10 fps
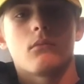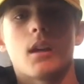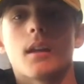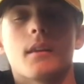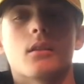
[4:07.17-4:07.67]

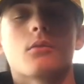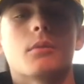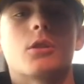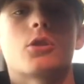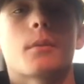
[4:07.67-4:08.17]
yeah, then it'll
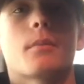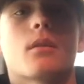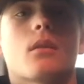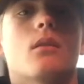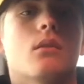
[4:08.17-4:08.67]
be
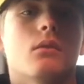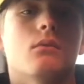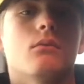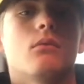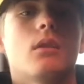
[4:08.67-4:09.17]
shipped. And
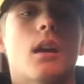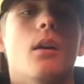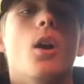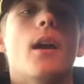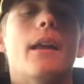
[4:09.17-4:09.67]
then yeah,
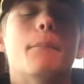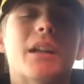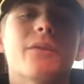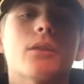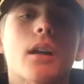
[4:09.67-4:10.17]

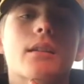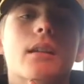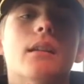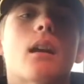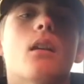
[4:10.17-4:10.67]
but if you guys
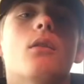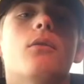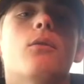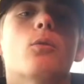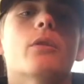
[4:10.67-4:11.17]
cannot
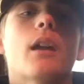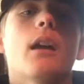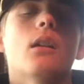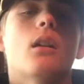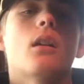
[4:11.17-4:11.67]
afford
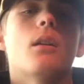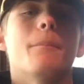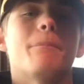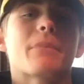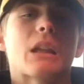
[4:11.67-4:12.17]
that,
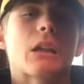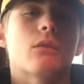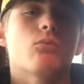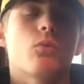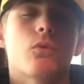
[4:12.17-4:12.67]

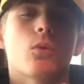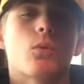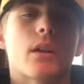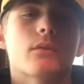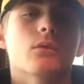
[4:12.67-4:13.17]
like for
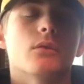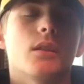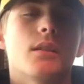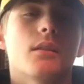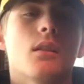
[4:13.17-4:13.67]
whatever
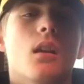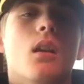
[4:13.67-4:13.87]
reason,